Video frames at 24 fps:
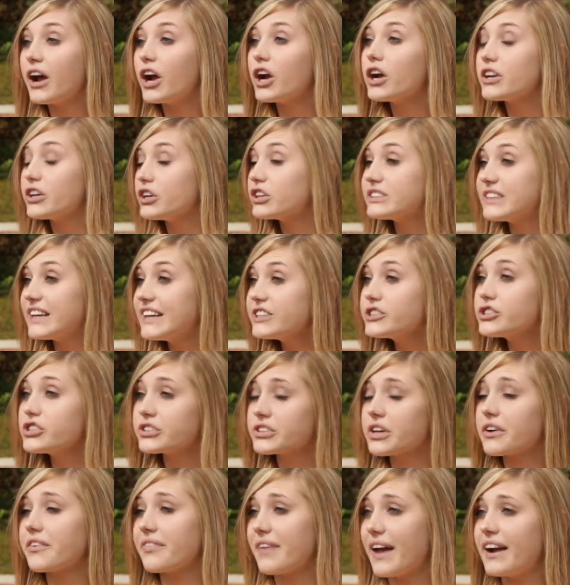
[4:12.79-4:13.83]
your
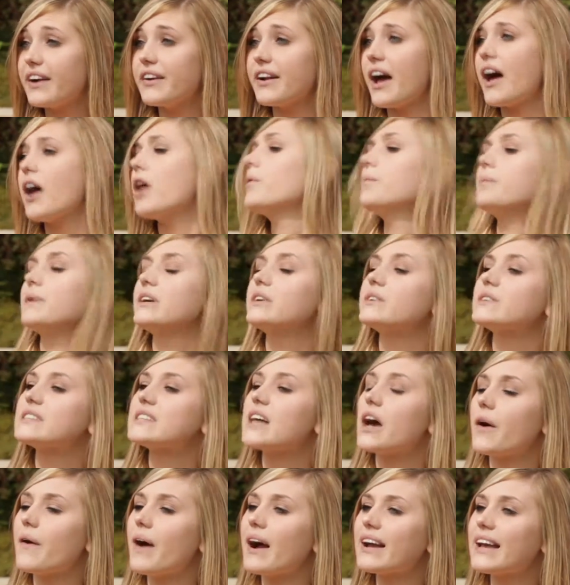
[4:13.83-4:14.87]
teachers are there to help you.
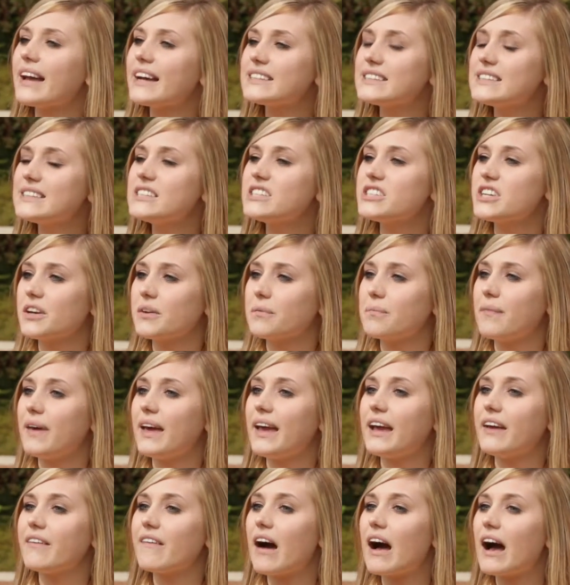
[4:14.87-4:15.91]
So I guess it took
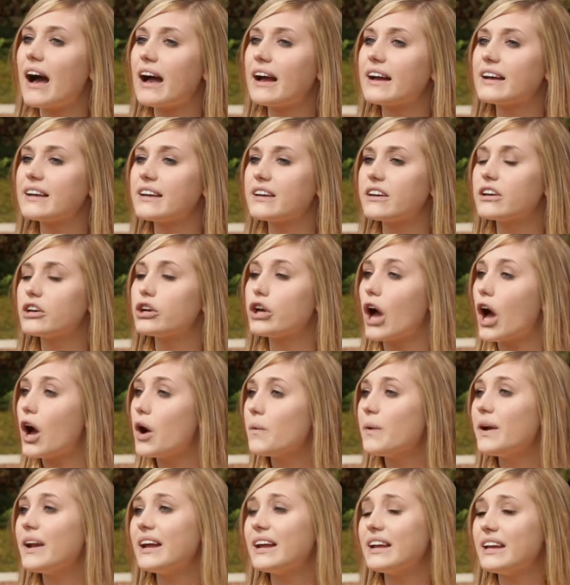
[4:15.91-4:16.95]
me like
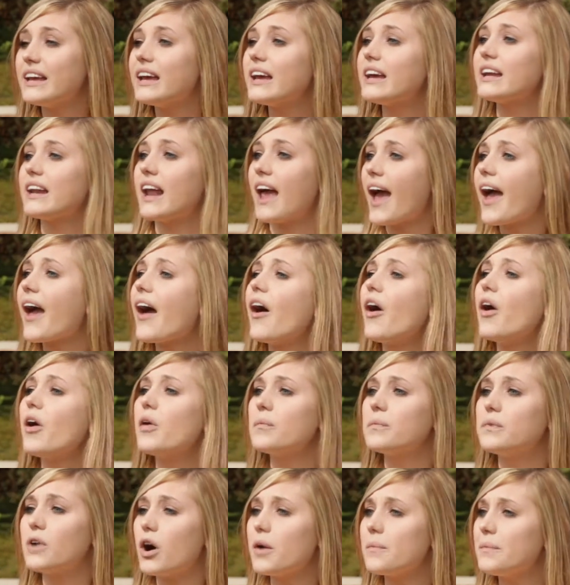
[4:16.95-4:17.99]
going and getting
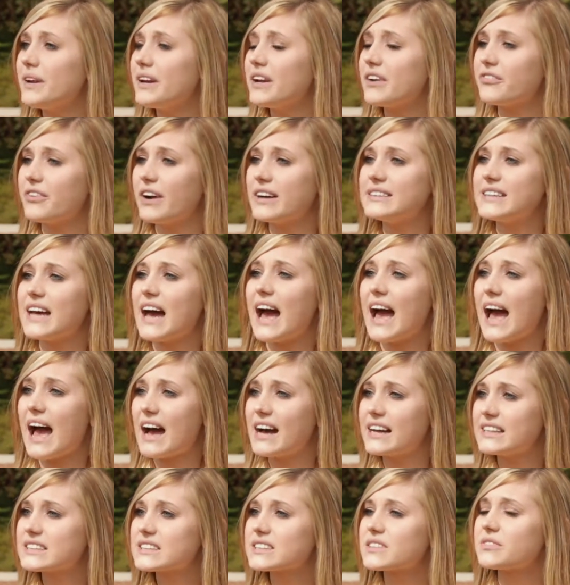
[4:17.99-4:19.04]
help, not being afraid to
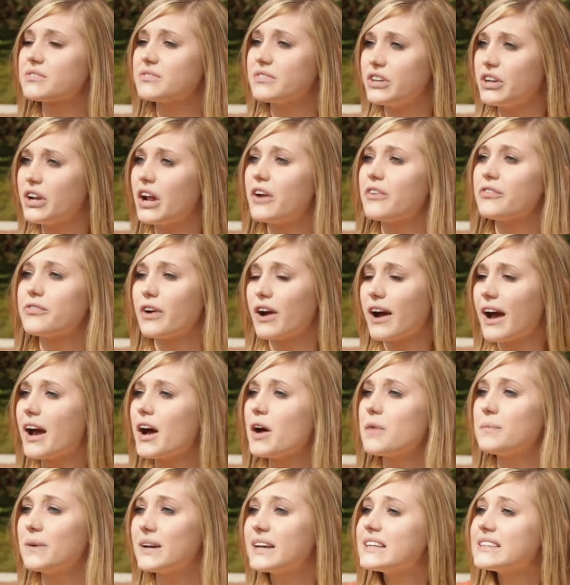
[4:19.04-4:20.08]
ask, you know, for
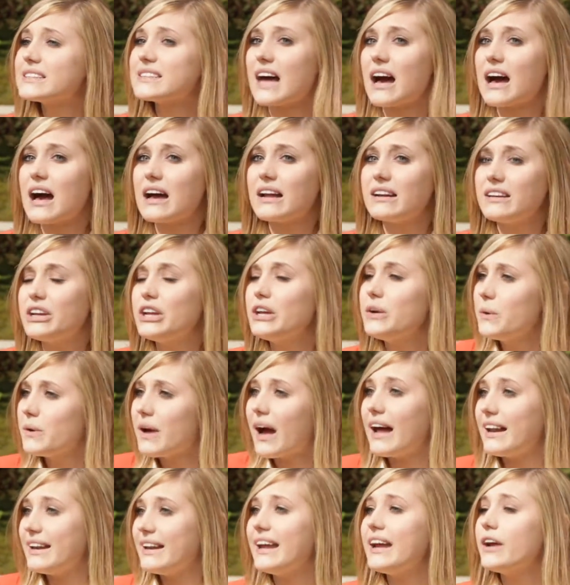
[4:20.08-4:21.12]
help because I knew
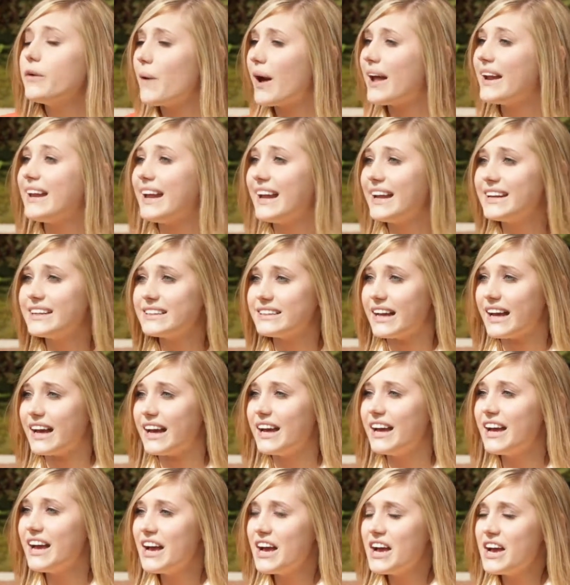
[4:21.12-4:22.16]
I needed it.